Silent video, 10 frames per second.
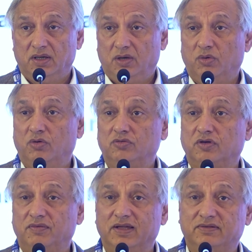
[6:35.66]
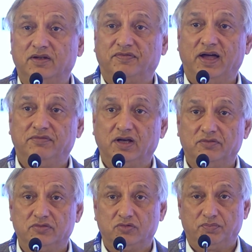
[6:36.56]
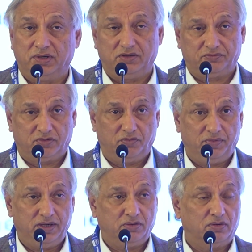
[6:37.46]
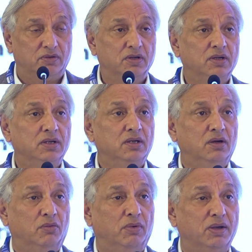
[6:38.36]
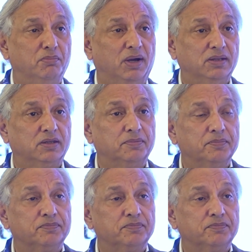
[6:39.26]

loans of less than 5,000 rupees for a week or 1 month.